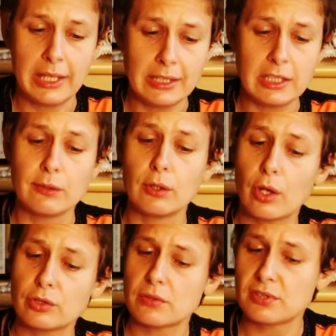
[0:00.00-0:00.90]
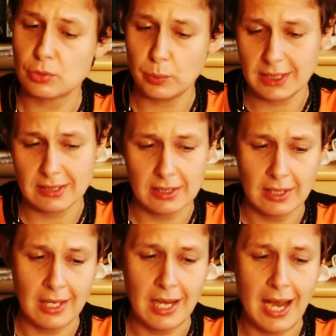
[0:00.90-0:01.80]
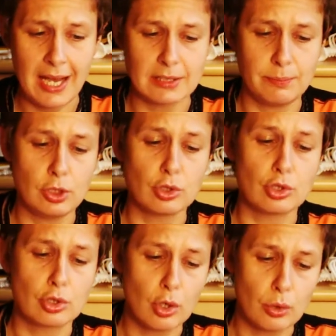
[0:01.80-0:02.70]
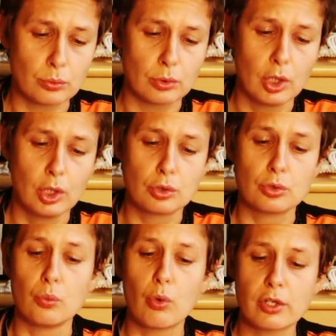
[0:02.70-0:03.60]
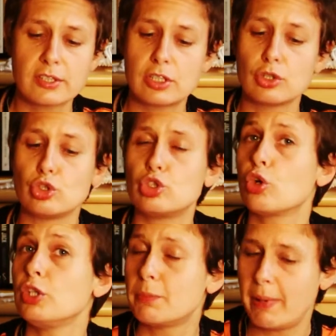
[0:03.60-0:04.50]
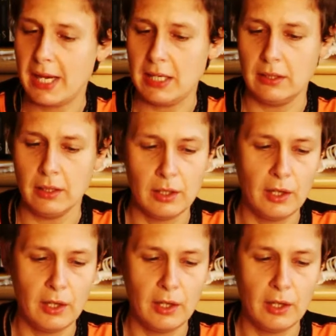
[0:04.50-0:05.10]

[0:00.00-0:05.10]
Eating lots of sweets has been shown to worsen joint pain